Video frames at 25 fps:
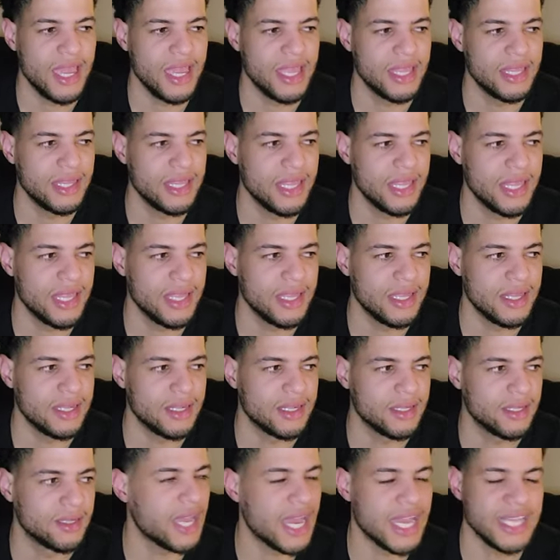And
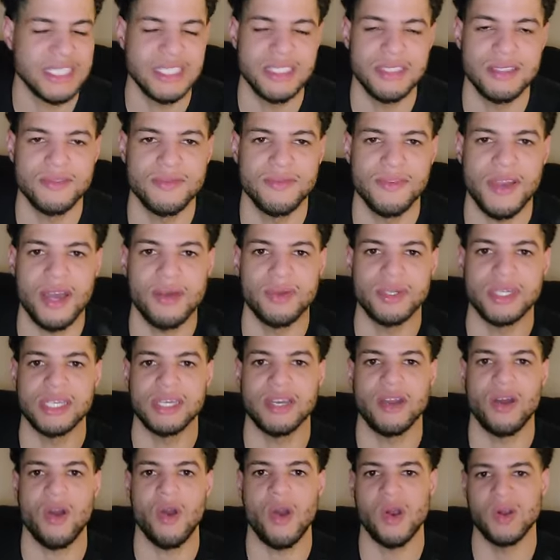then I just found it
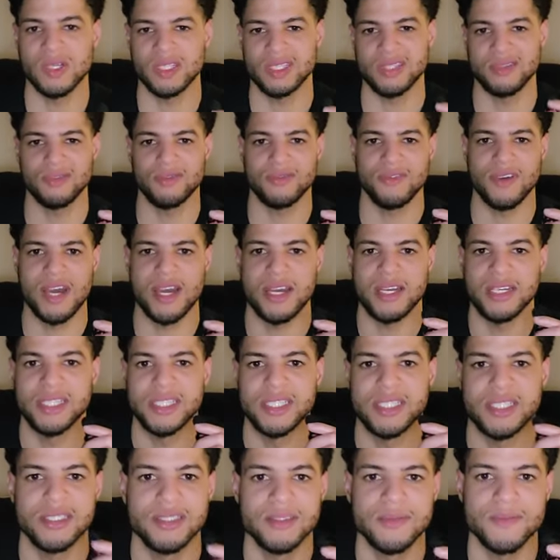hard to
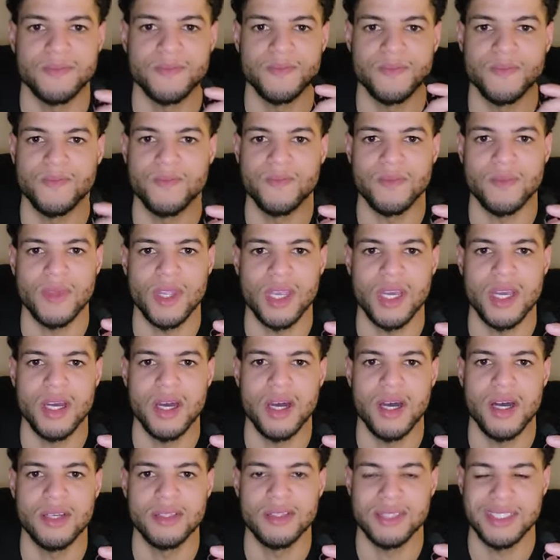find
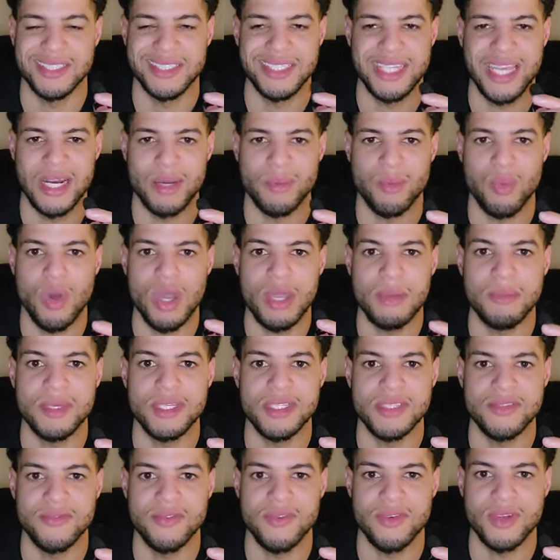uh, to set
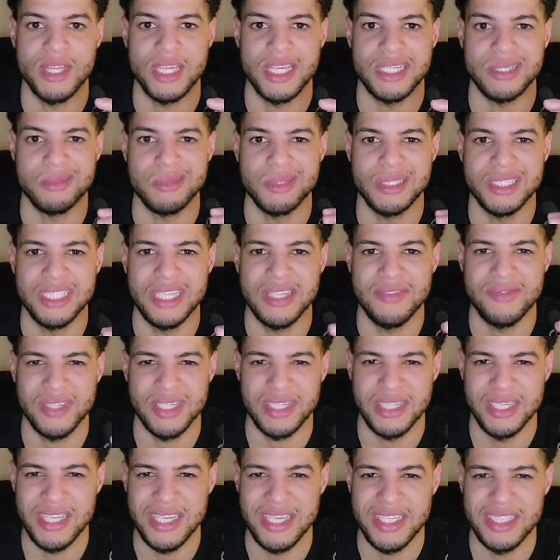appointments for that
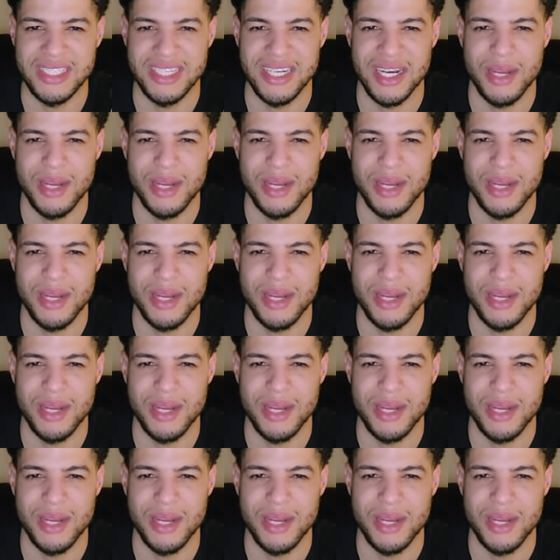specific niche.